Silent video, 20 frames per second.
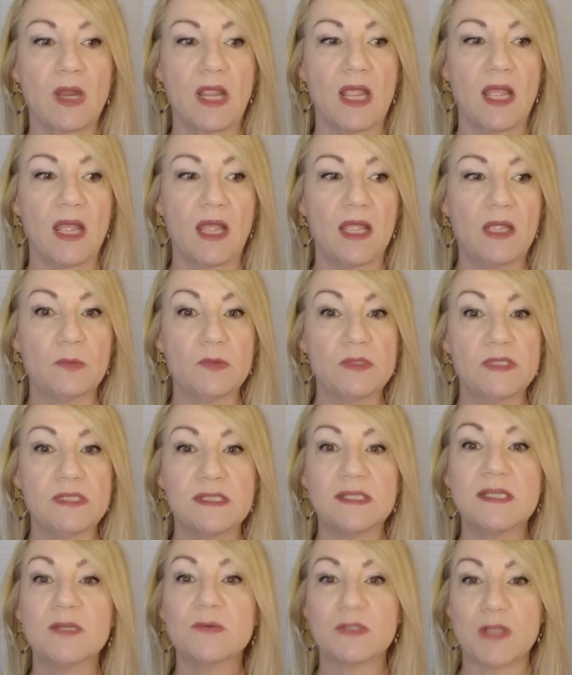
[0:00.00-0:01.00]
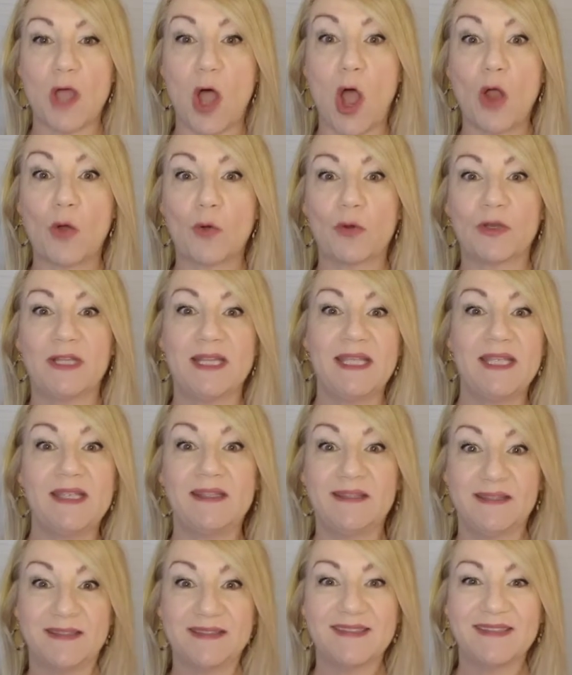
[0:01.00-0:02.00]
it was it was awkwardly
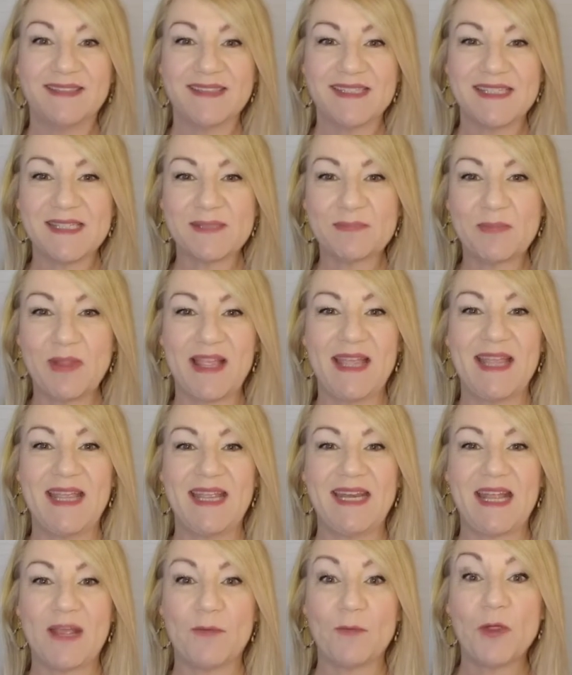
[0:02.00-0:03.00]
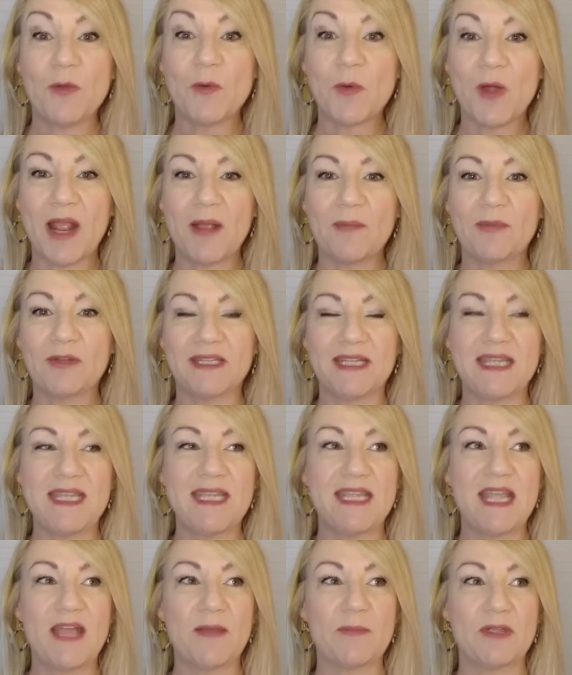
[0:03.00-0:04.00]
displayed and we weren't able to eat
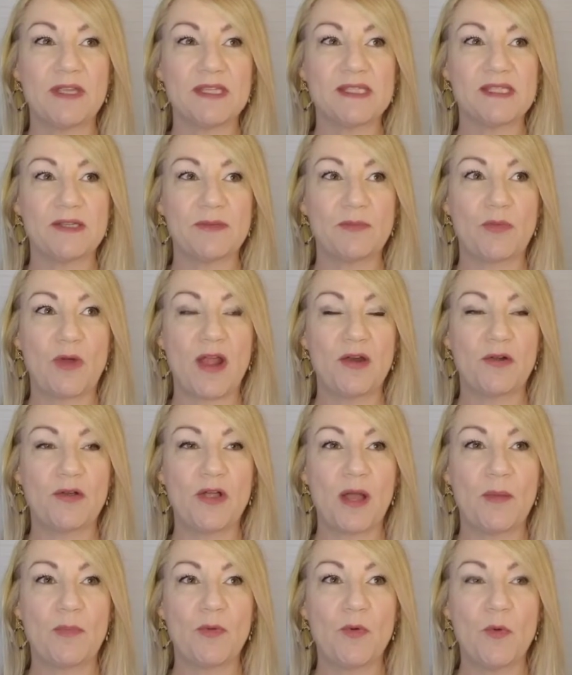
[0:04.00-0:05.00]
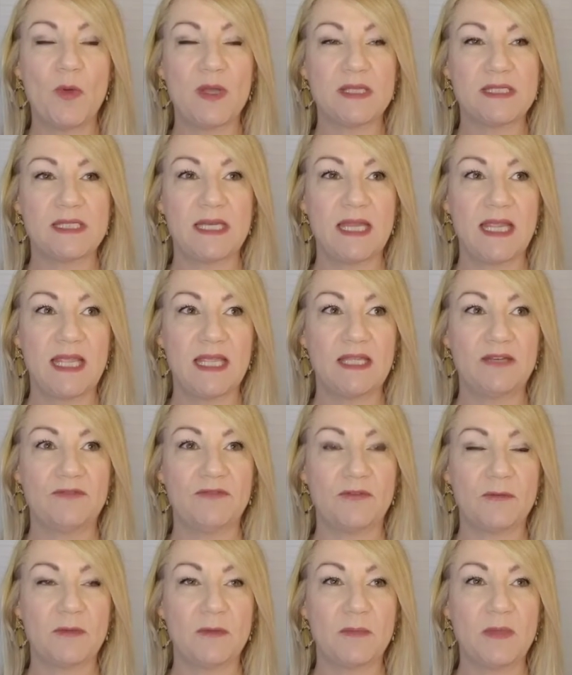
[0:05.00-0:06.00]
yet because the bridal couple wasn't in
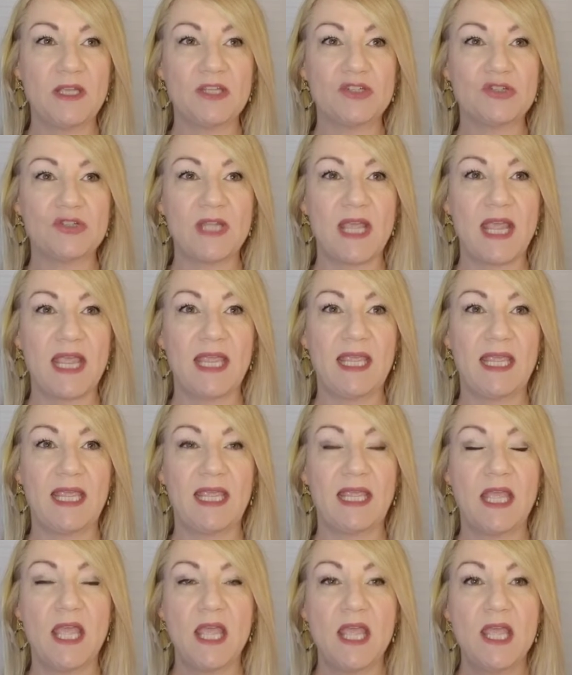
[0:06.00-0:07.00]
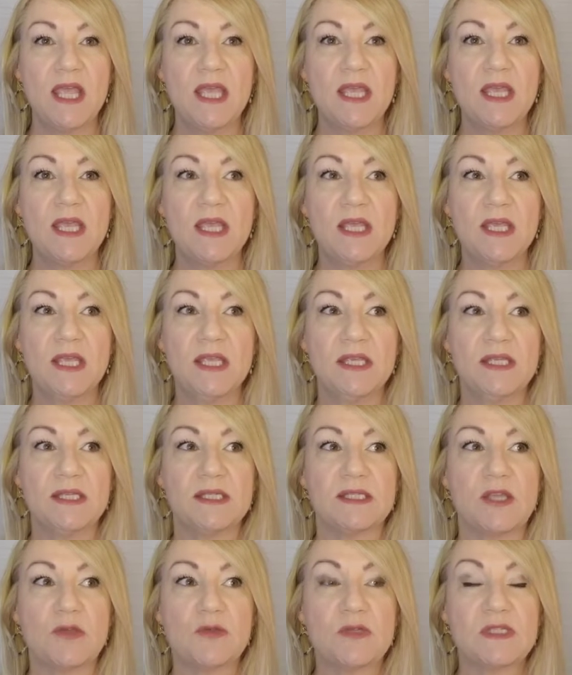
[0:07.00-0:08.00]
from the picture taking.
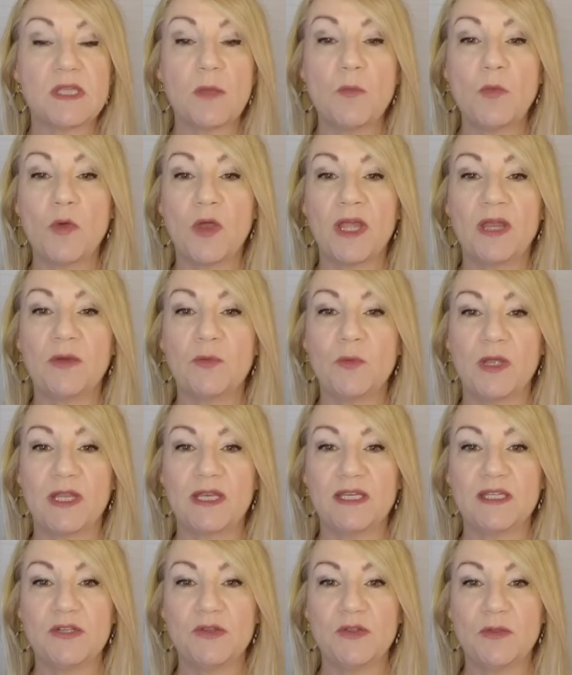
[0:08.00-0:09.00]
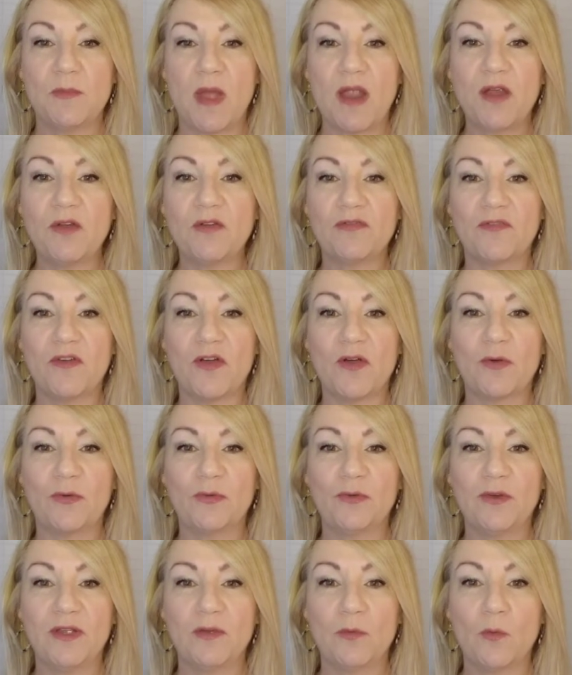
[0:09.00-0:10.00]
So someone went to the
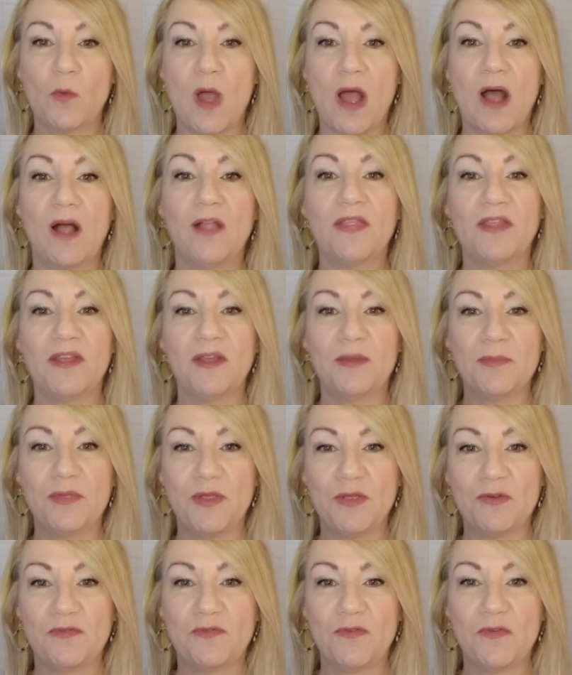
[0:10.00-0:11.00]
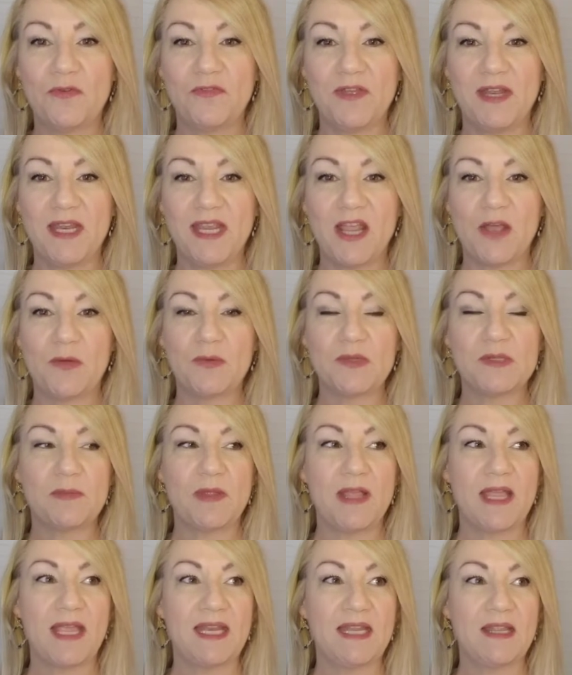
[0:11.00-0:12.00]
microphone while the beautiful video was
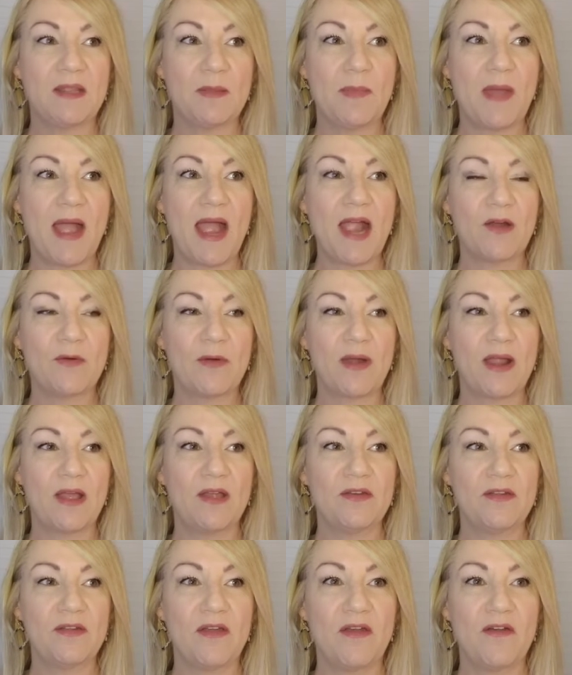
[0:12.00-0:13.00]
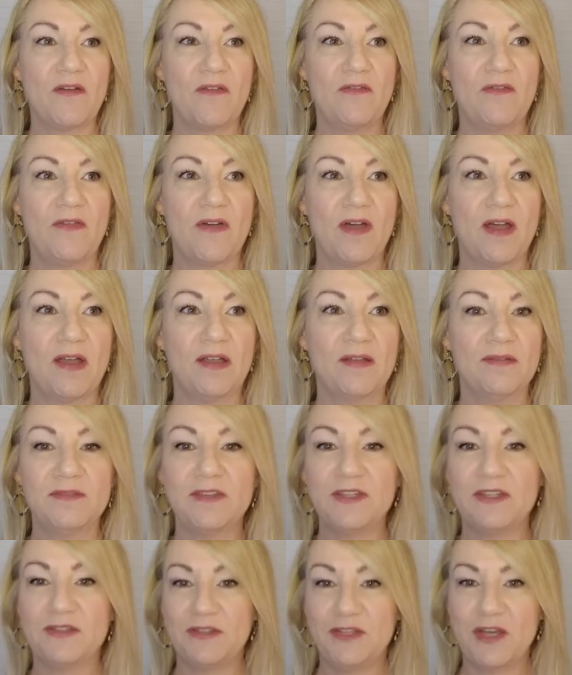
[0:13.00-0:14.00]
playing in the background of uh,
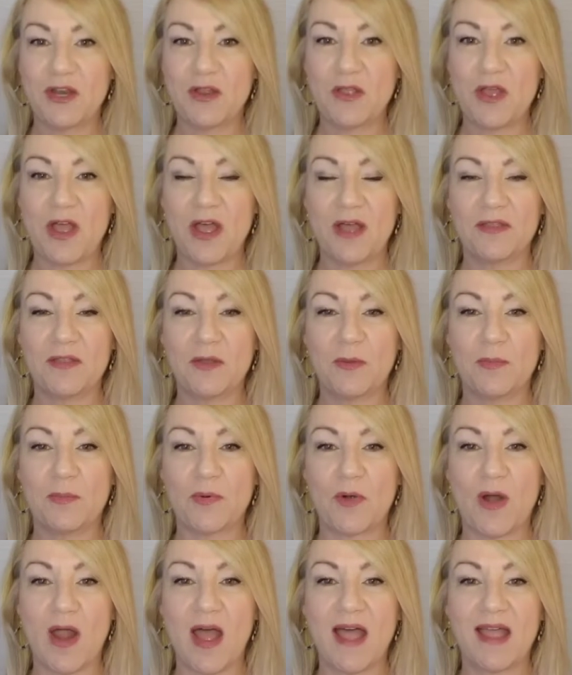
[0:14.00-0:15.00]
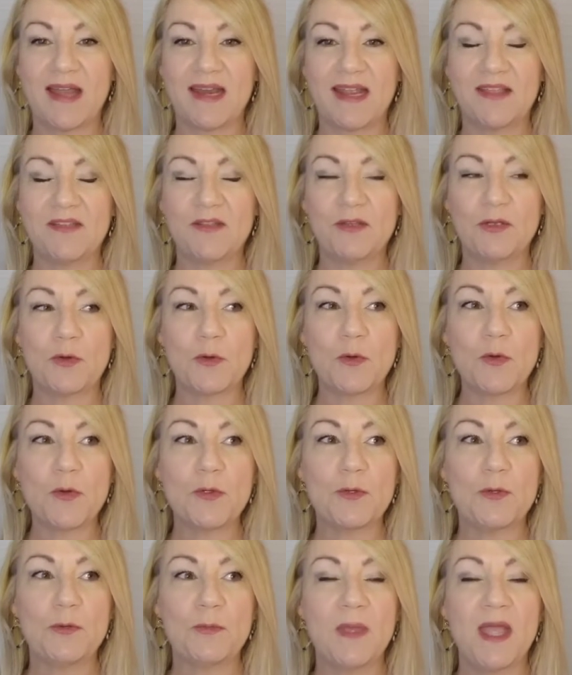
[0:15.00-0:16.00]
the you know the, the bride and the
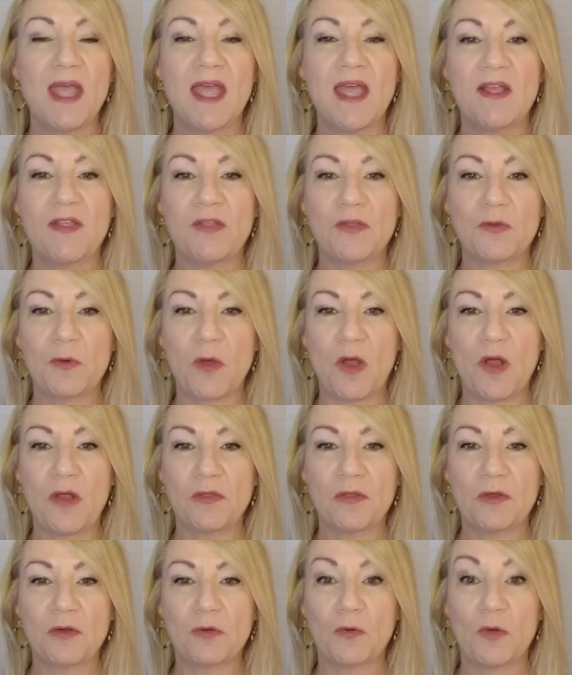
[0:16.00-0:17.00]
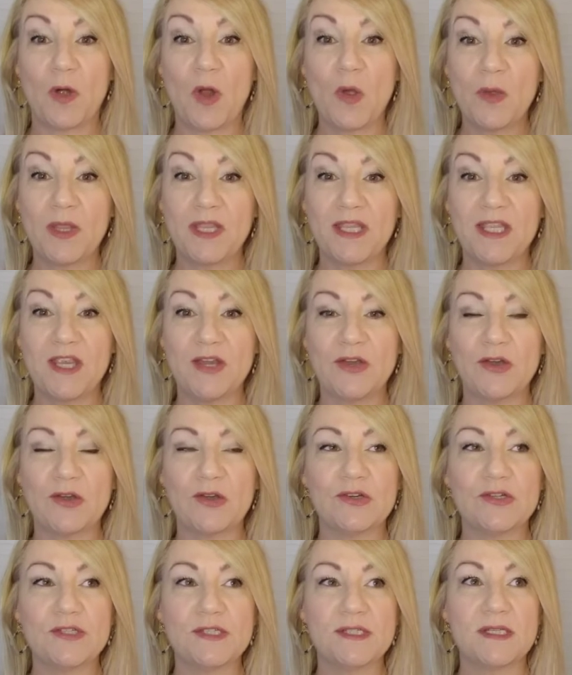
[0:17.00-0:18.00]
groom through all their growing
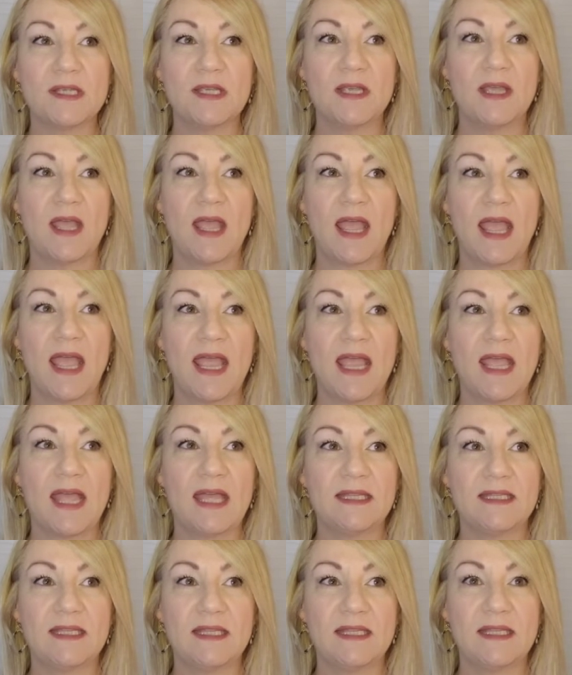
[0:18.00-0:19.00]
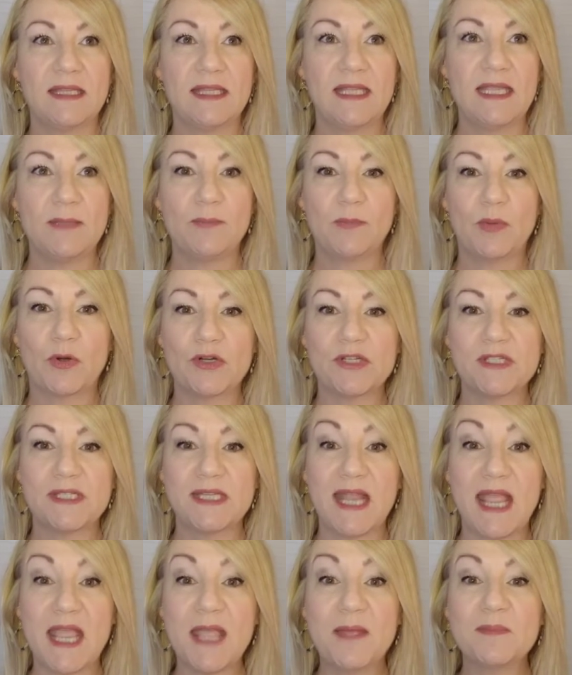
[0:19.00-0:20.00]
years, and the person
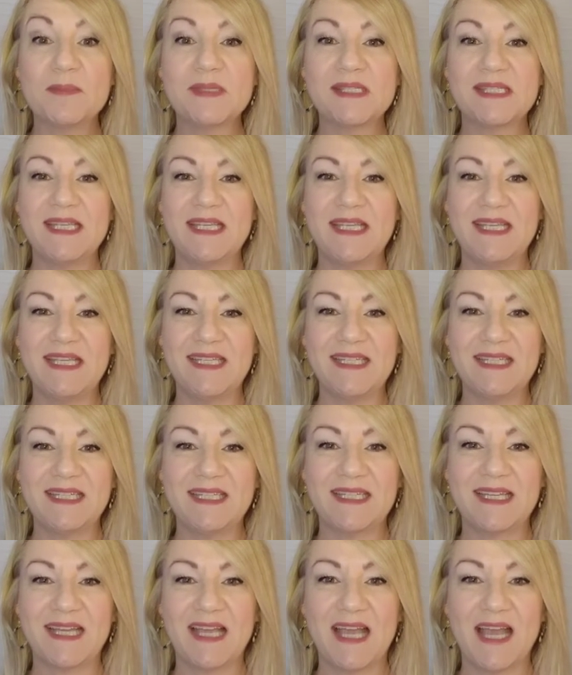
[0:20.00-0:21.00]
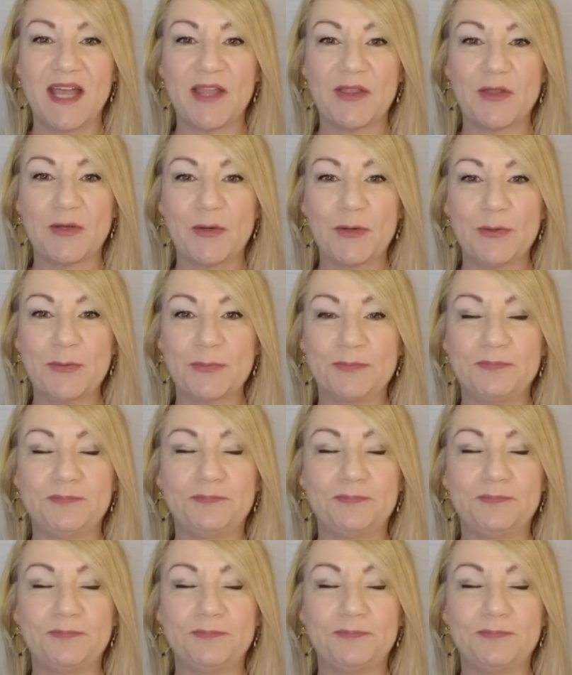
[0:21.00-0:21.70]
emceed uh, the group.